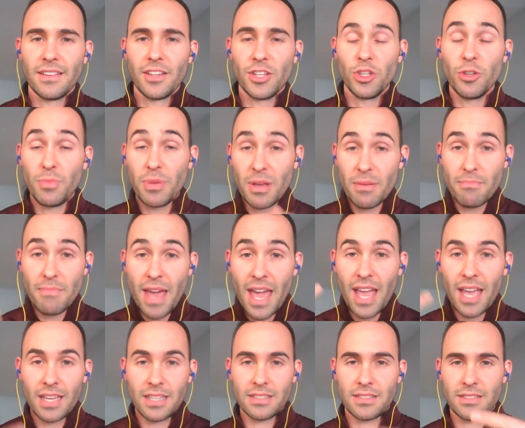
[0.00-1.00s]
You'll be
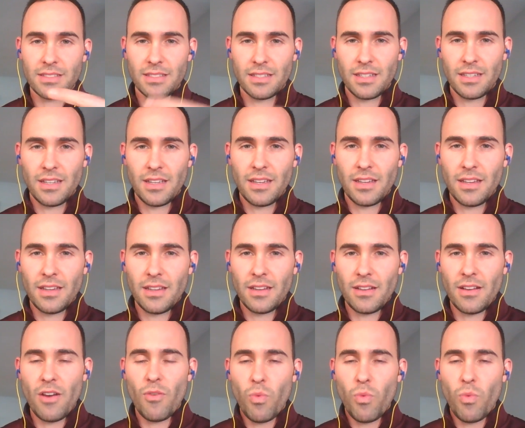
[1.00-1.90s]
amazed at